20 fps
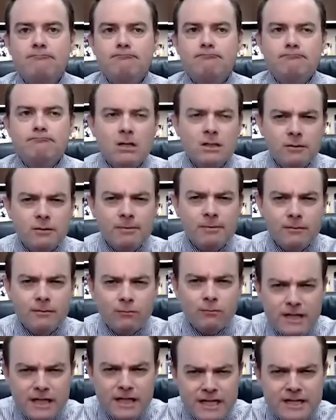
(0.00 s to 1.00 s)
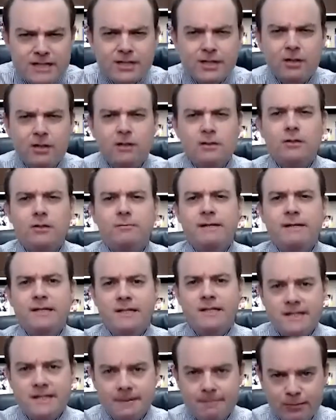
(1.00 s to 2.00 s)
a little bit easier, a little bit
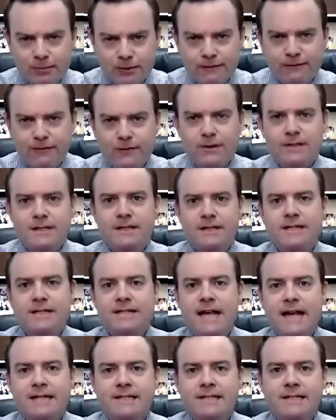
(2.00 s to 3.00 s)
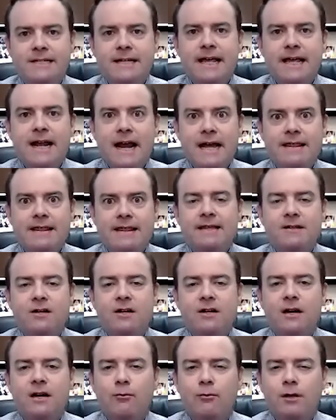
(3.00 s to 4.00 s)
simpler for the, the Texans, and I think they're
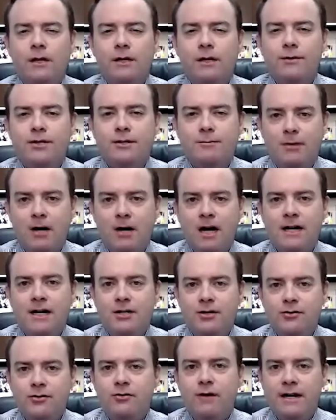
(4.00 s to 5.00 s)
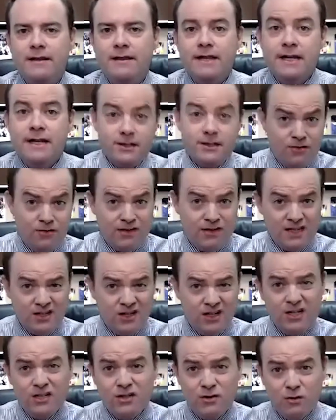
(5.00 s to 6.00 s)
going to really respond and do great things. You think they're
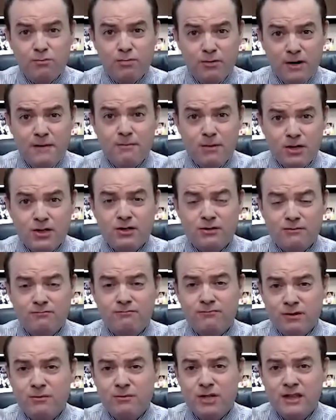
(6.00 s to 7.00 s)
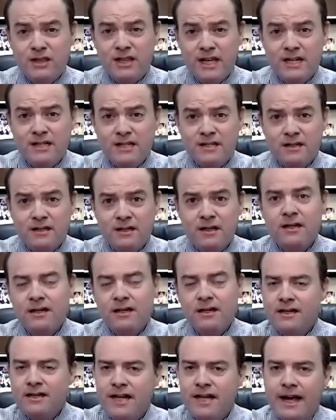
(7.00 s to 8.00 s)
going to do pretty much some good things?
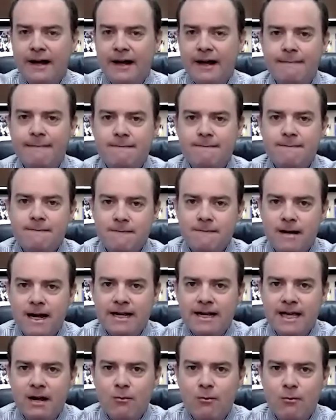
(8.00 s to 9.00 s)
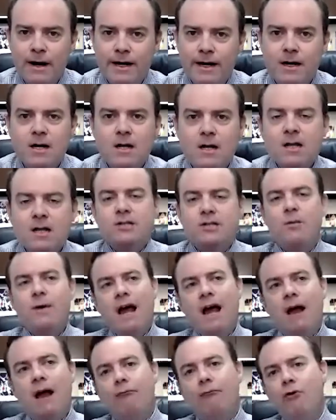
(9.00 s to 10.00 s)
Yeah, I can't wait. So we
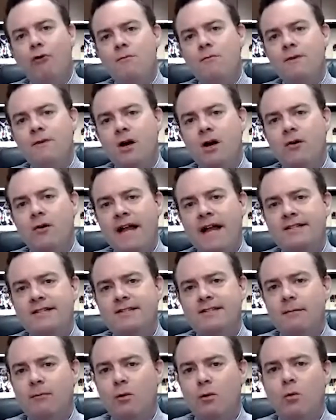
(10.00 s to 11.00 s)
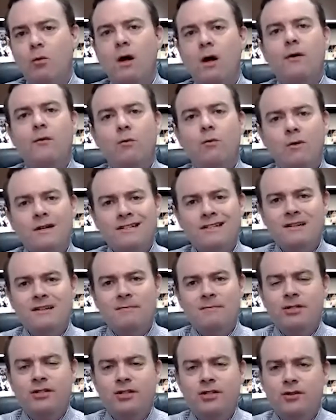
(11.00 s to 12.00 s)
got Romeo. That's number one. What's
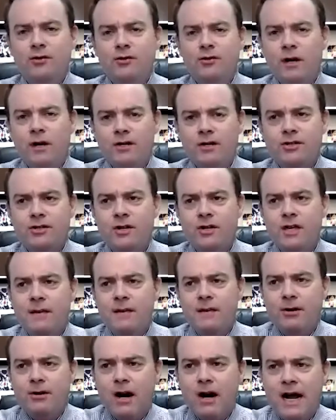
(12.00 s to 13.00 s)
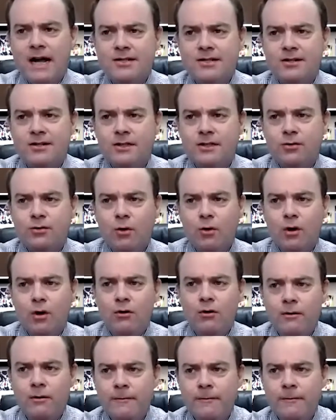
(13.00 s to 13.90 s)
number two? What else are you keeping your eyes on, Toro?